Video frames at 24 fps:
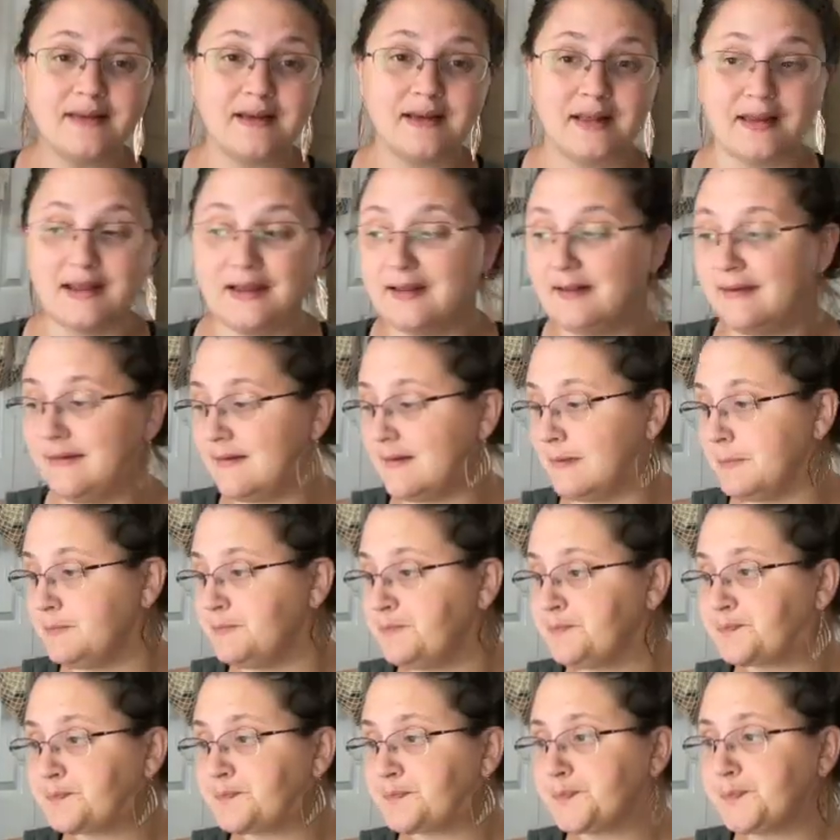it is,
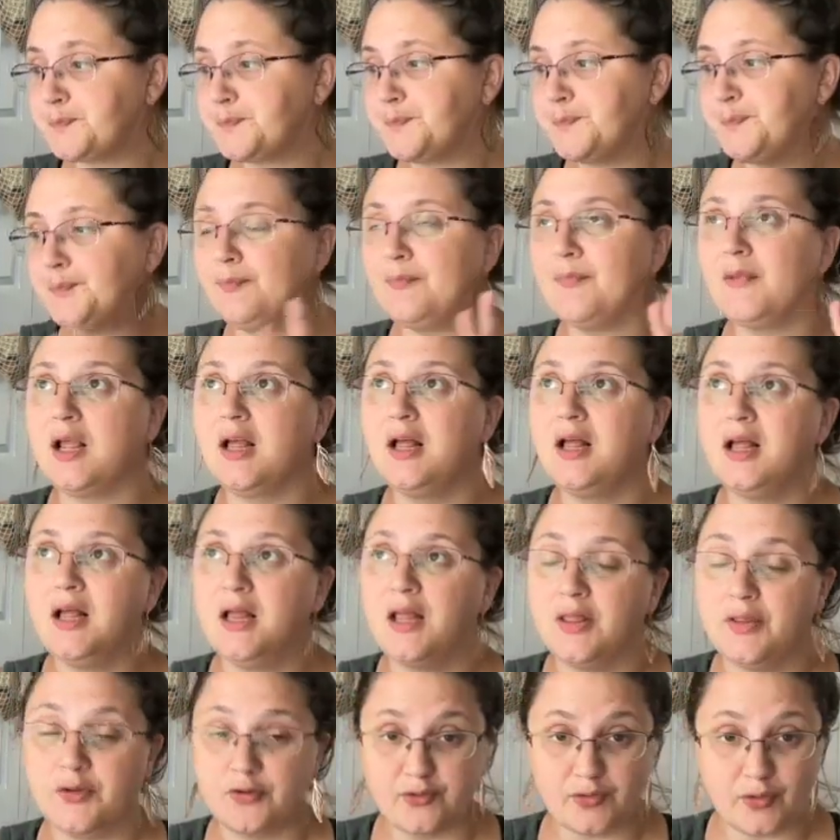
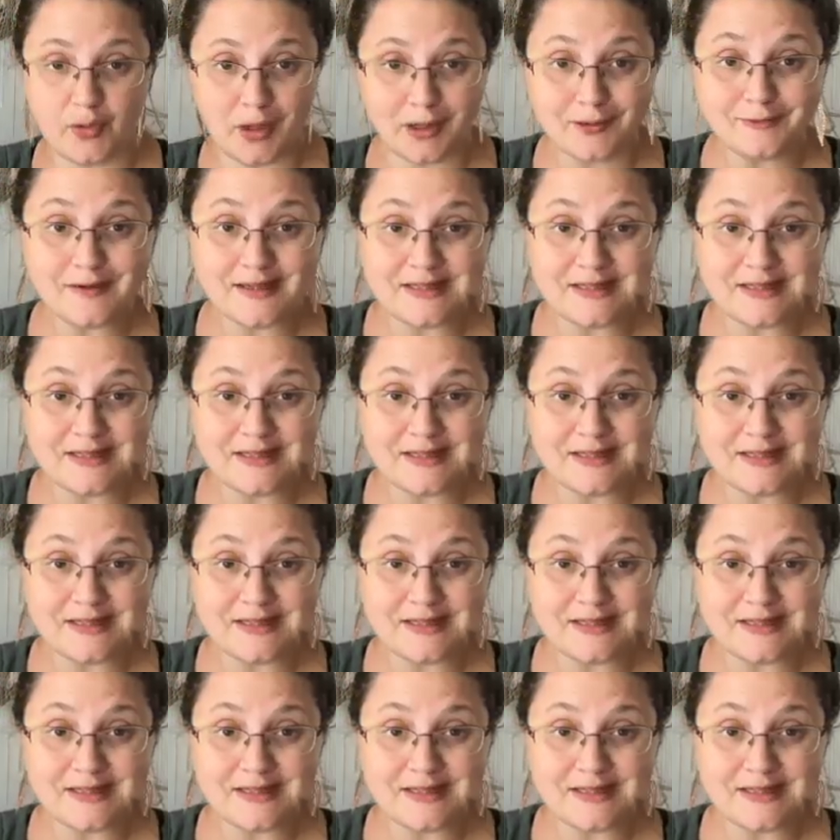there's a lot of